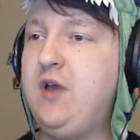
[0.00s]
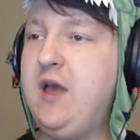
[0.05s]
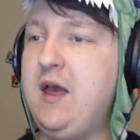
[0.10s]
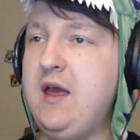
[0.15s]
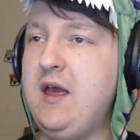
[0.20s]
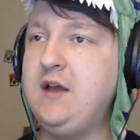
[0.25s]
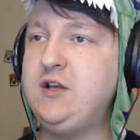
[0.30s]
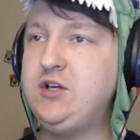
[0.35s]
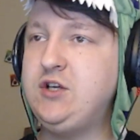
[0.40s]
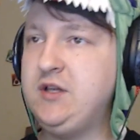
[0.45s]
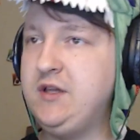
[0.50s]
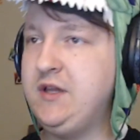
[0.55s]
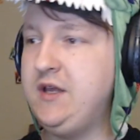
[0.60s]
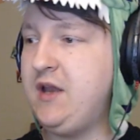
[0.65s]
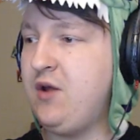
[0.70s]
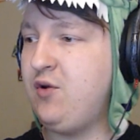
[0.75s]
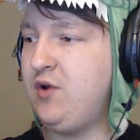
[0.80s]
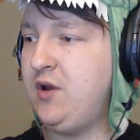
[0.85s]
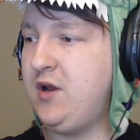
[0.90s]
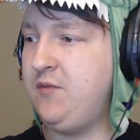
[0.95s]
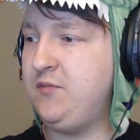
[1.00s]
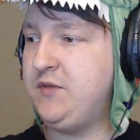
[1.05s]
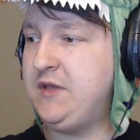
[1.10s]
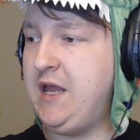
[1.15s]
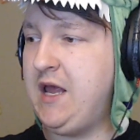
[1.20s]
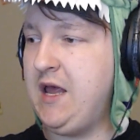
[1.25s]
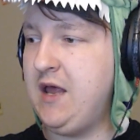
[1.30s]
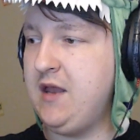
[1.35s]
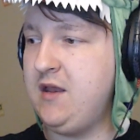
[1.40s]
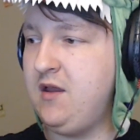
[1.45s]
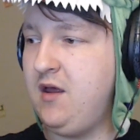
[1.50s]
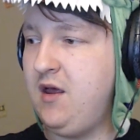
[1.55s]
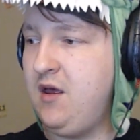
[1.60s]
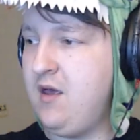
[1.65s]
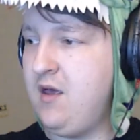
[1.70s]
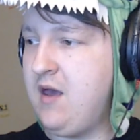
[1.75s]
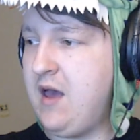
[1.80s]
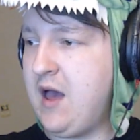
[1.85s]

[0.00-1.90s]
Okay, actually now that I'm dead,